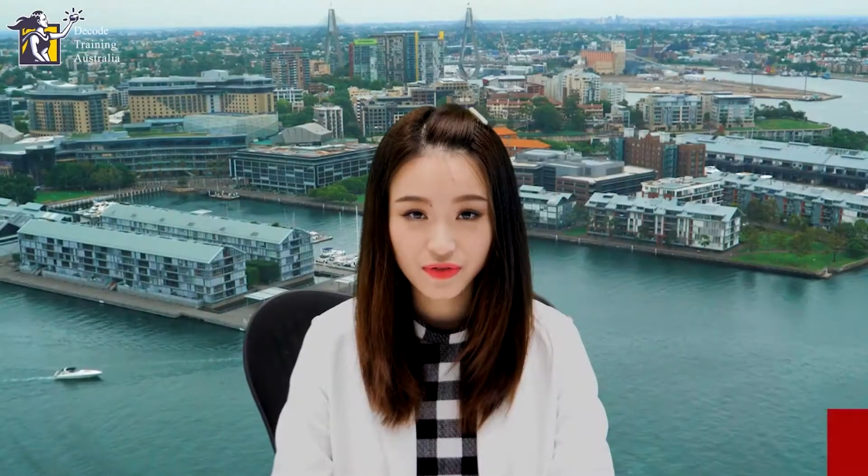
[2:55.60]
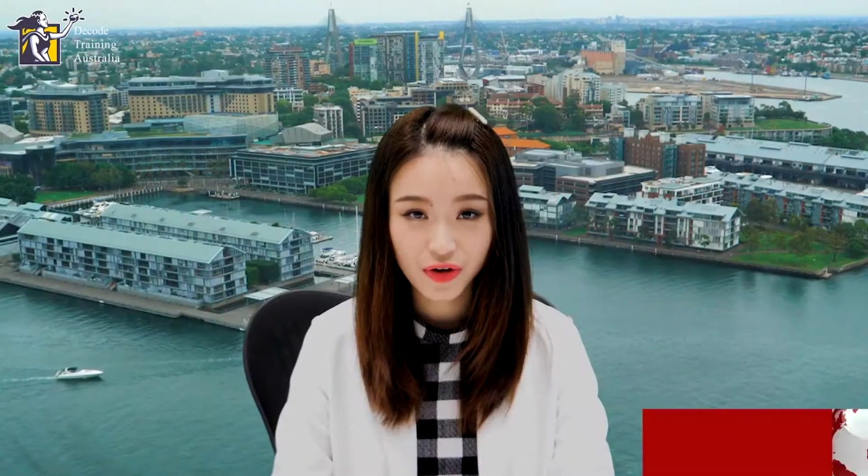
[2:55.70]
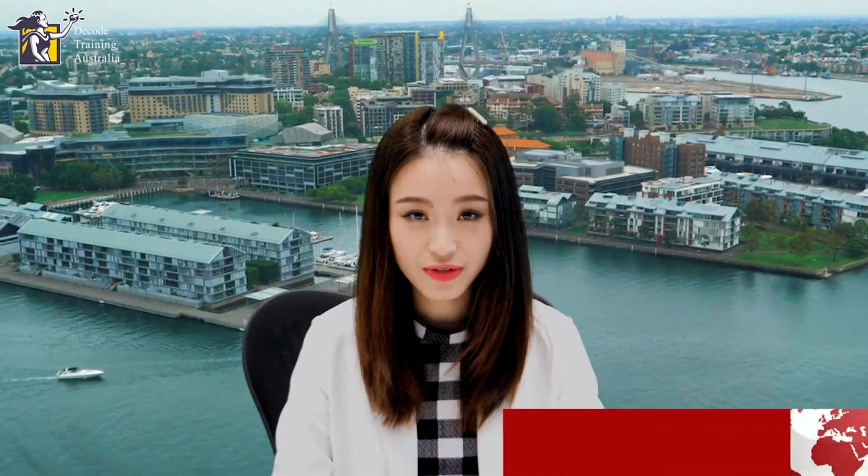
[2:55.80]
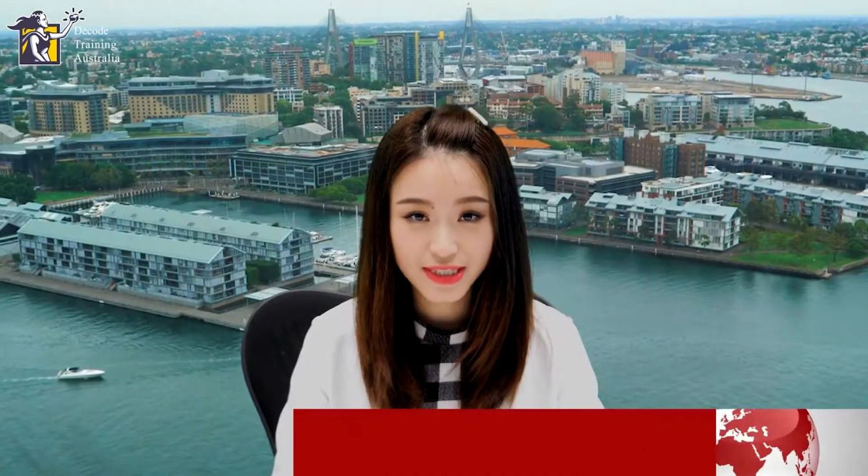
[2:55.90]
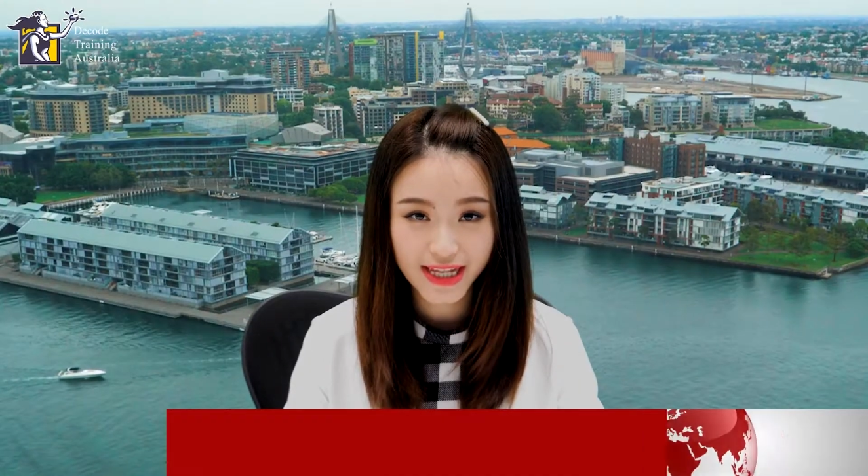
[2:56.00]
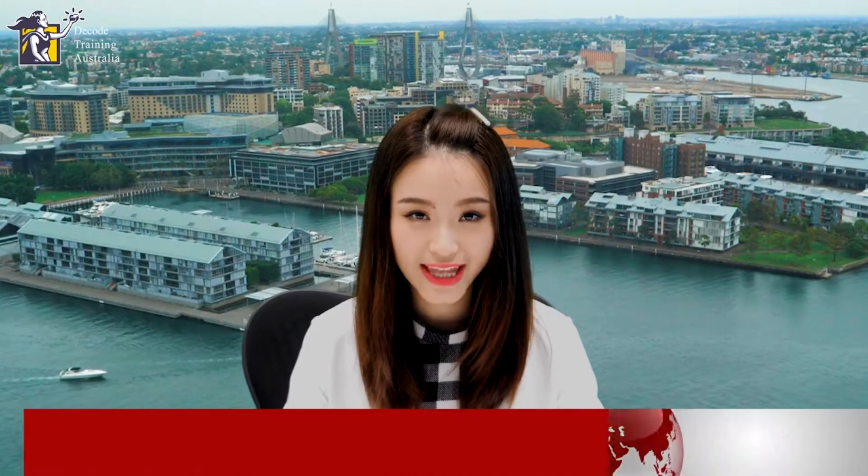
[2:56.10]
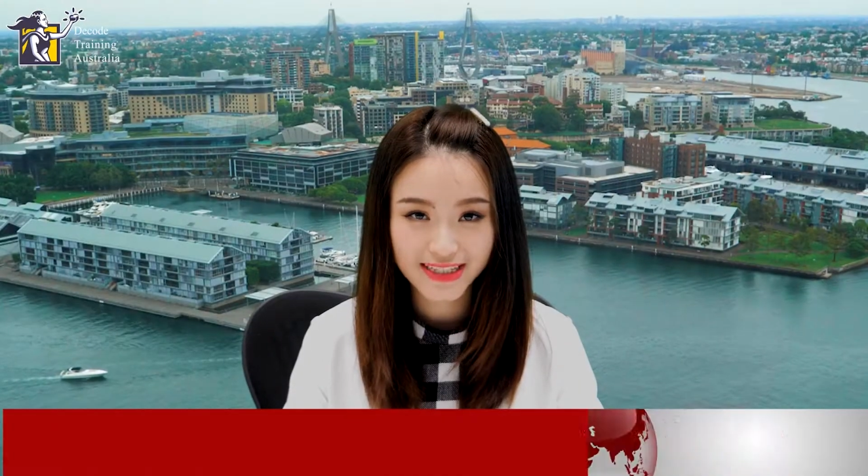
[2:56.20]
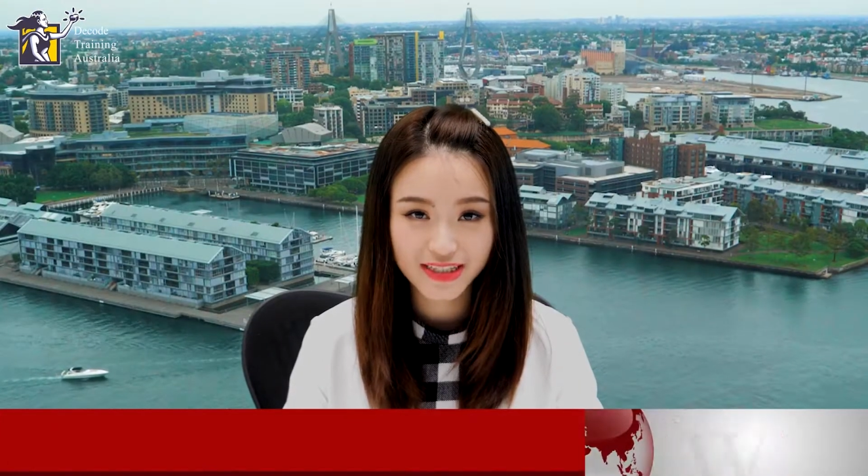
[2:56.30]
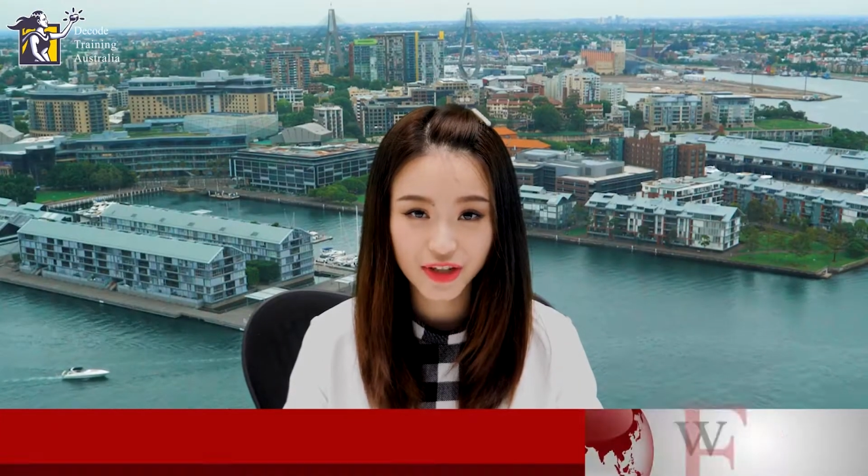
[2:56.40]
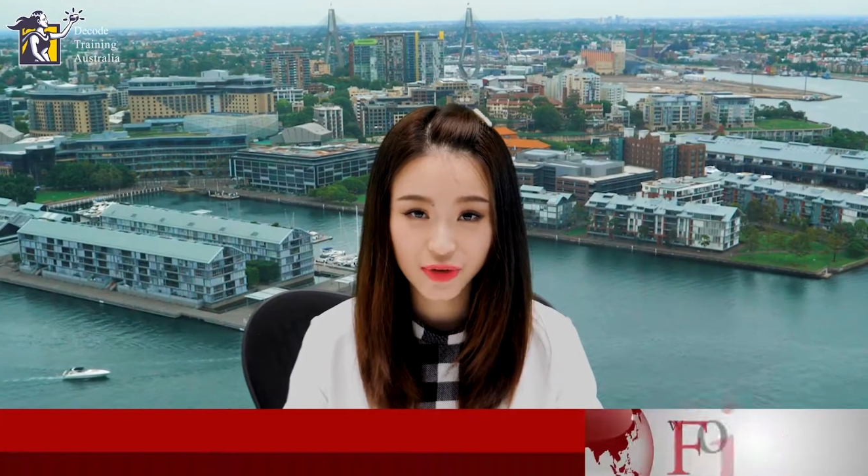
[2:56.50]
rose
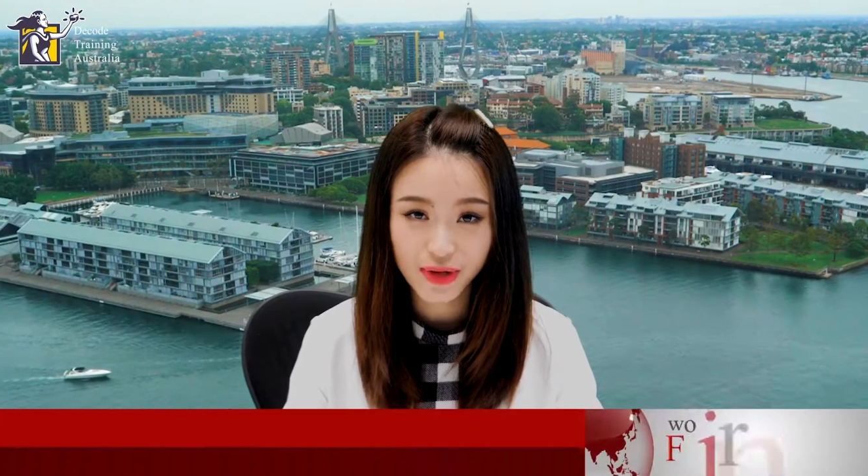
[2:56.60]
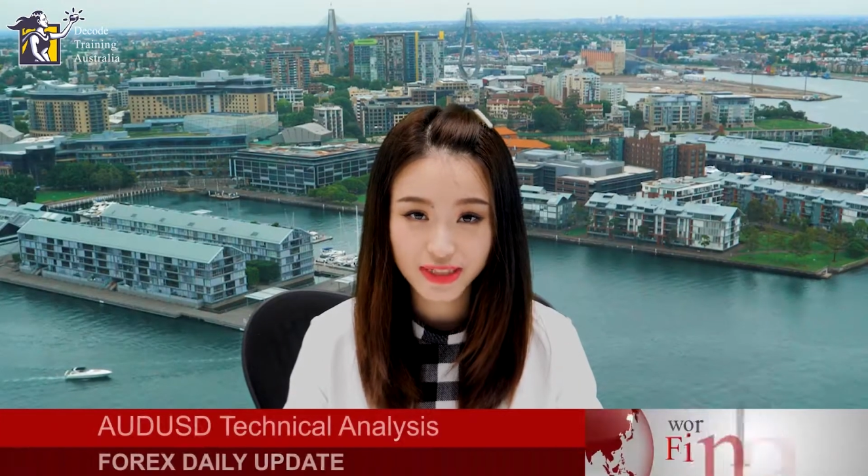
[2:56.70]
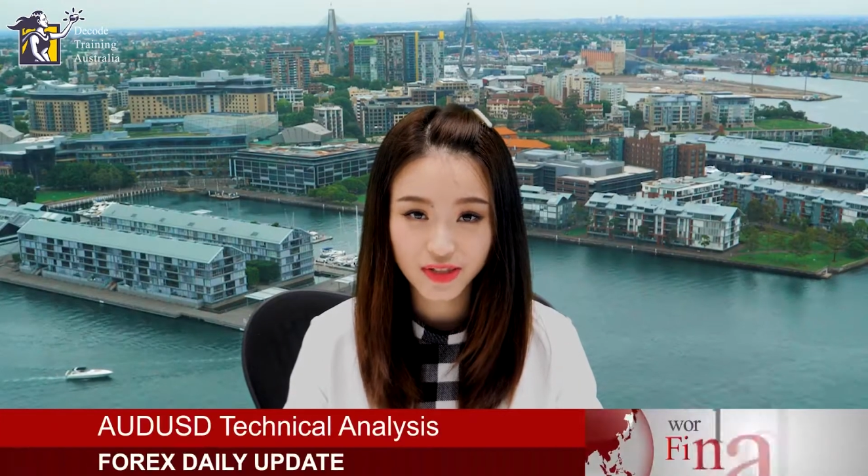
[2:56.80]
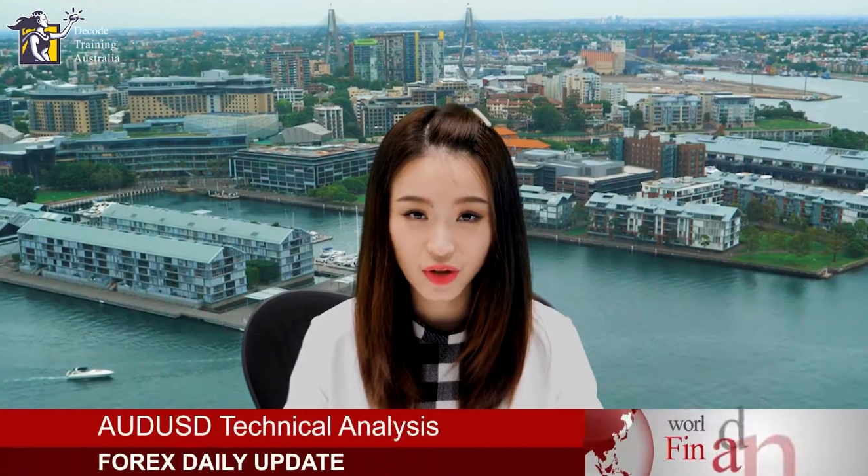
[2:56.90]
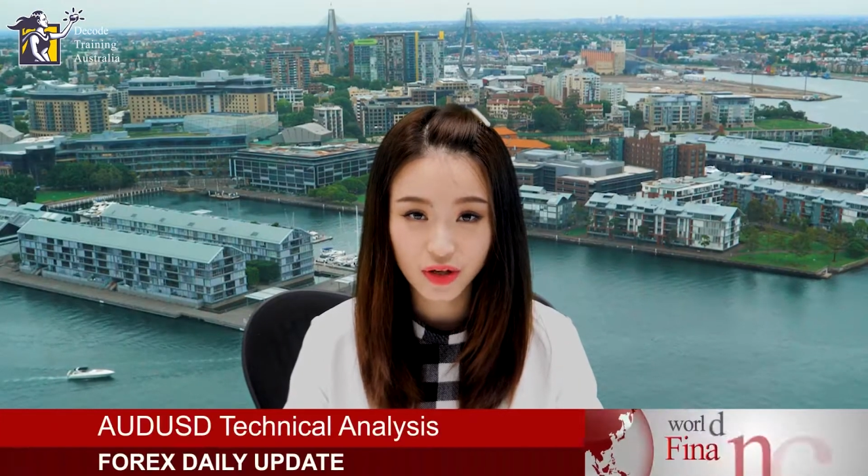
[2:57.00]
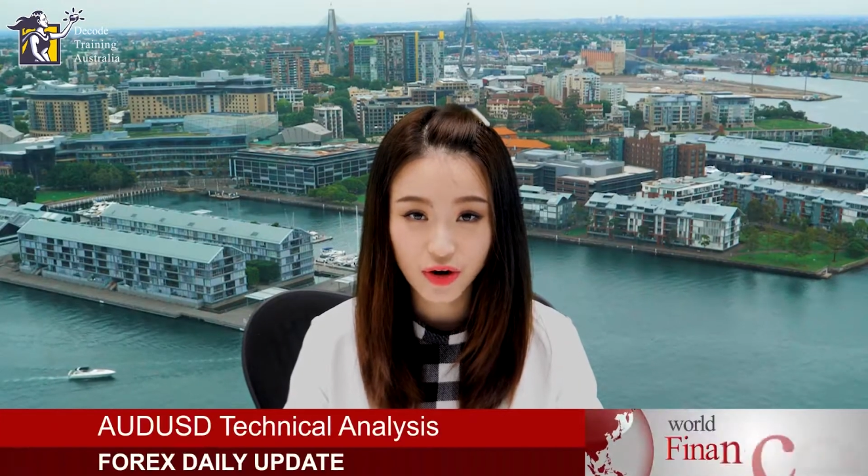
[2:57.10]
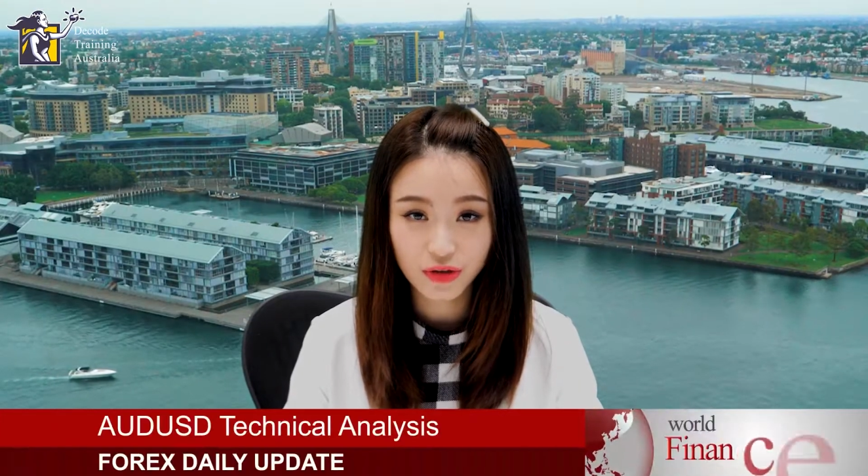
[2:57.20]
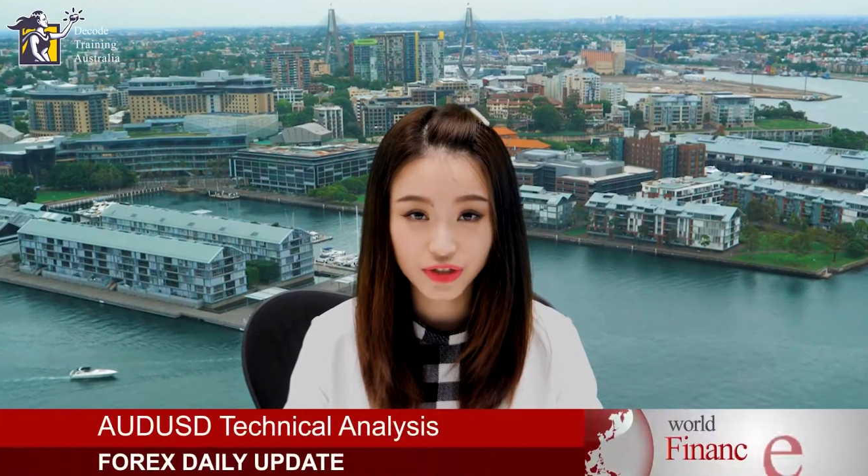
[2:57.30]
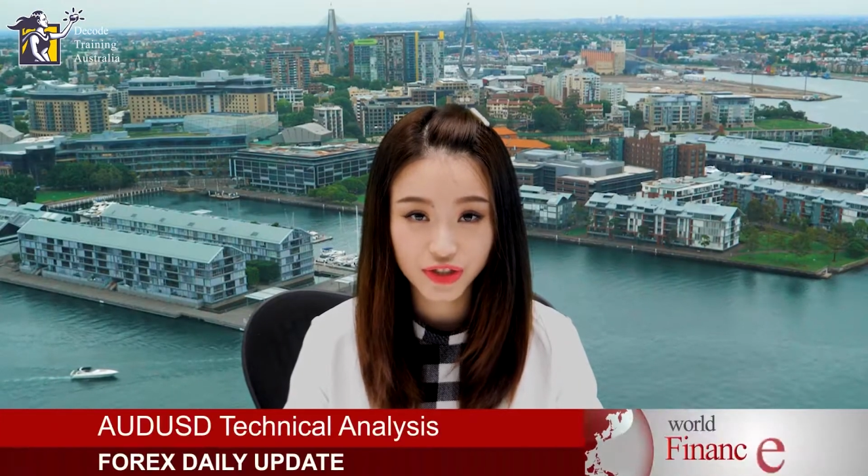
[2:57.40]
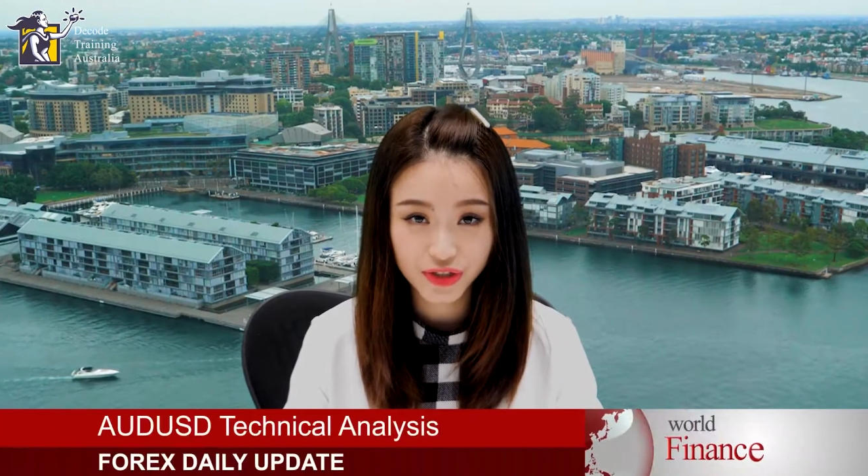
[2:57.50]
against the US dollar
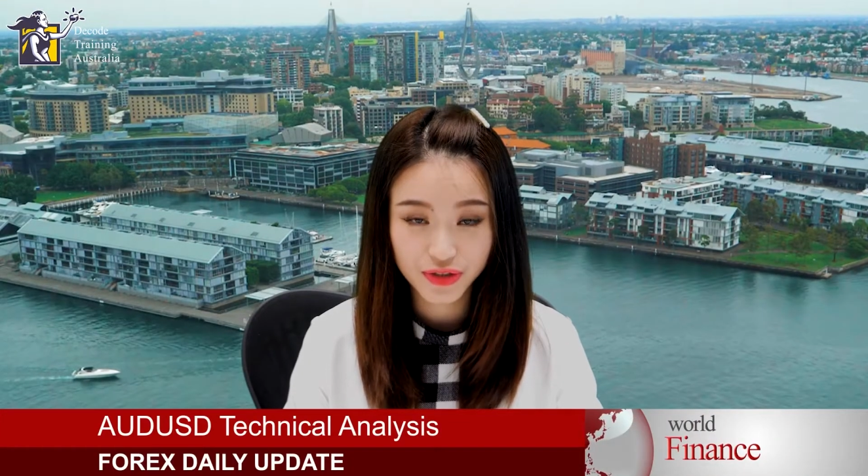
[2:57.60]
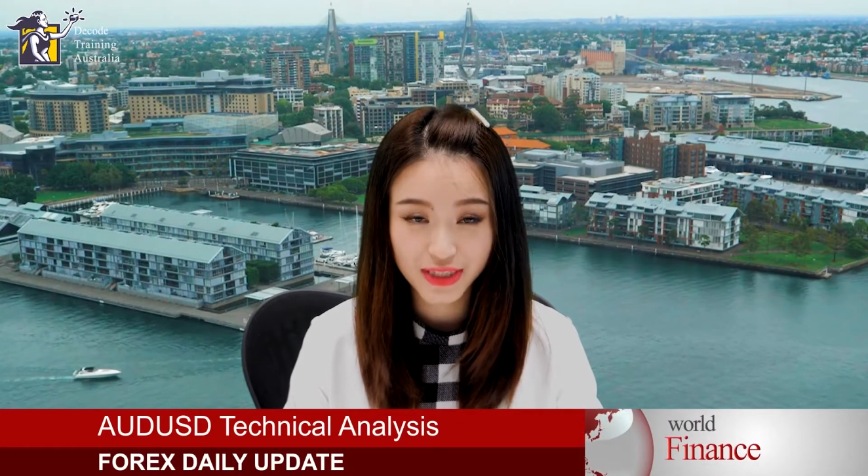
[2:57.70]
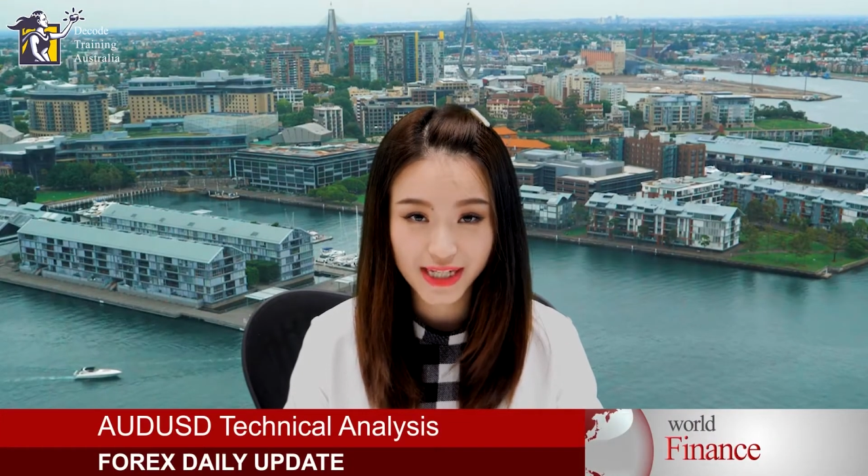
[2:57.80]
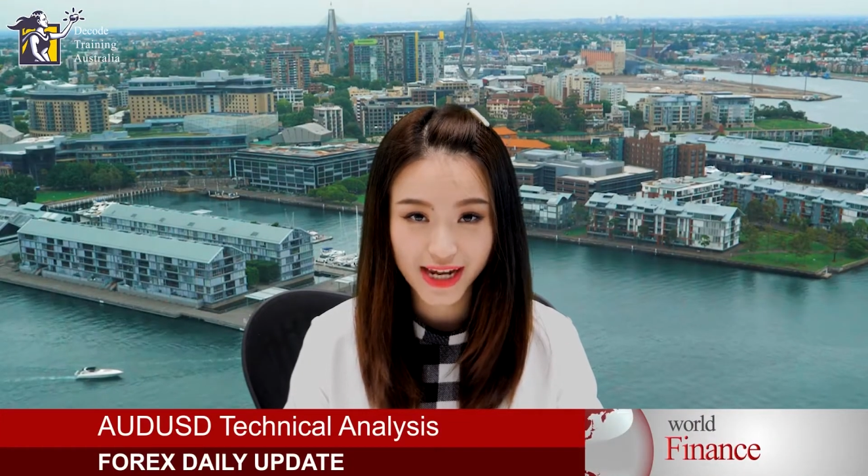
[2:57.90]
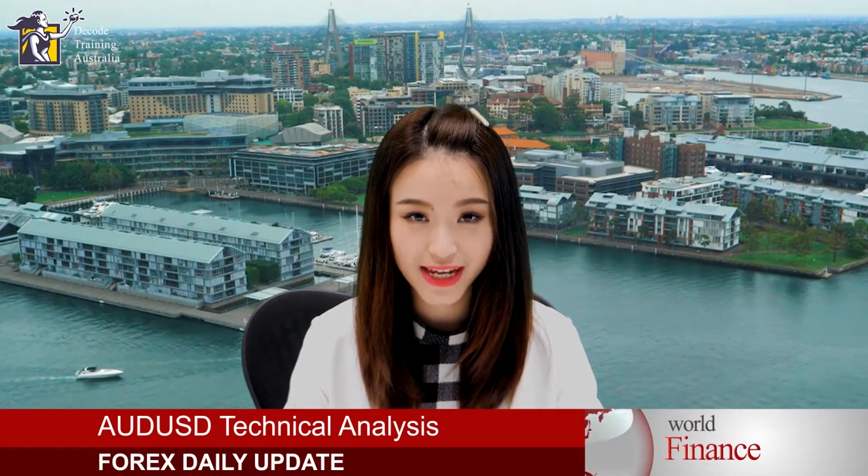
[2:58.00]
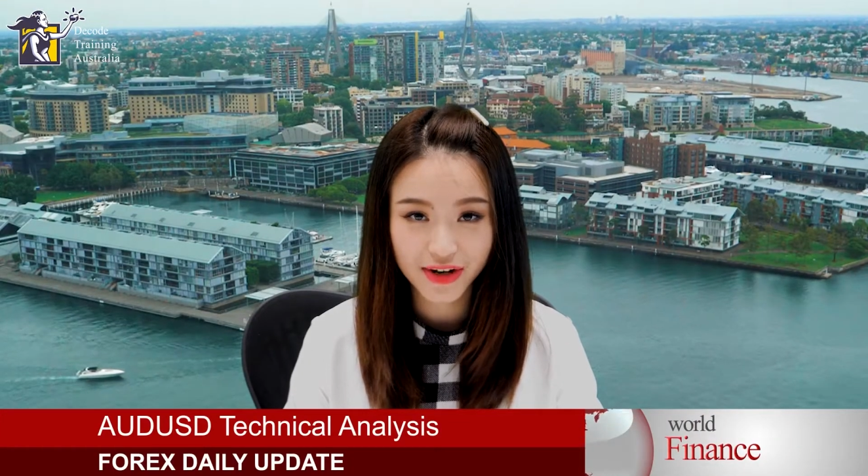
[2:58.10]
on Tuesday,